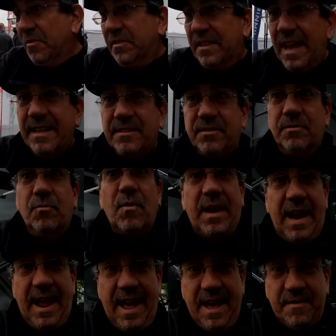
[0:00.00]
know, that's
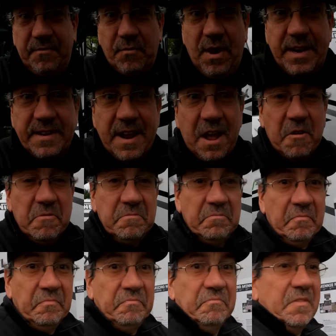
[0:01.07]
what I have right now.
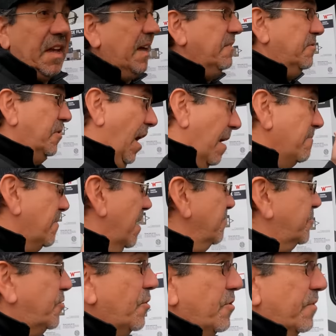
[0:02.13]
And you,
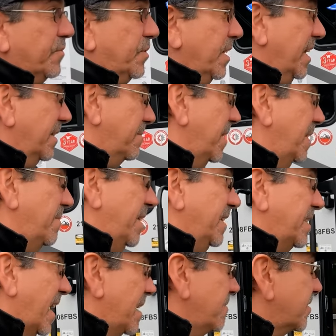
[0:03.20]
I'm sure you've seen it many,
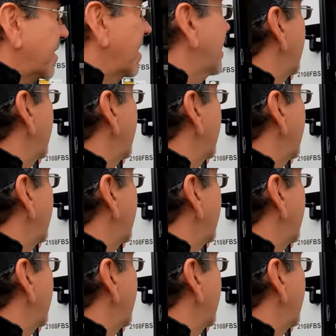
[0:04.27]
many times.